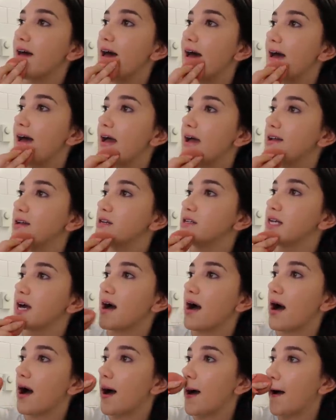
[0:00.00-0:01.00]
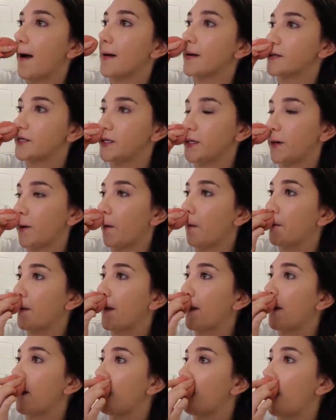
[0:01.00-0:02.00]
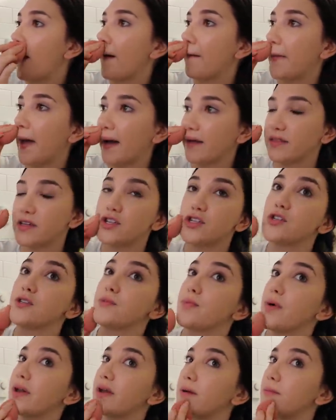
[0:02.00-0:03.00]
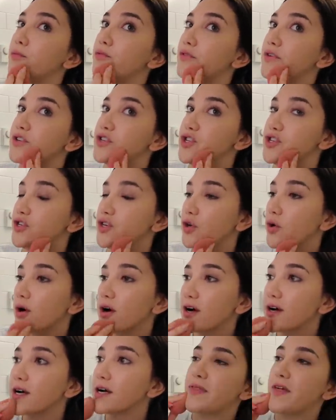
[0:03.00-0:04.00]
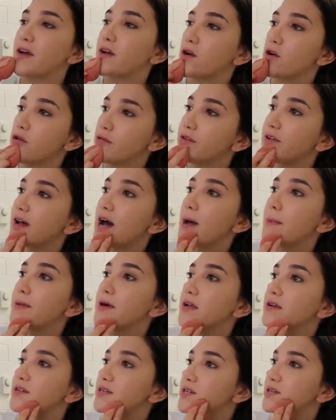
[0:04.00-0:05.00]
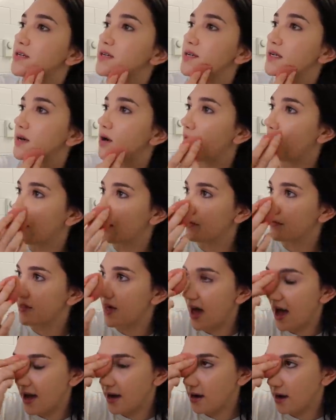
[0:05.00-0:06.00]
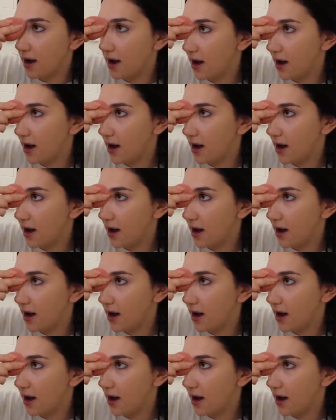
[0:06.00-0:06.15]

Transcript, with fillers: And uh, she told me a while back that she was planning on moving to New York, but then COVID happened and all of that.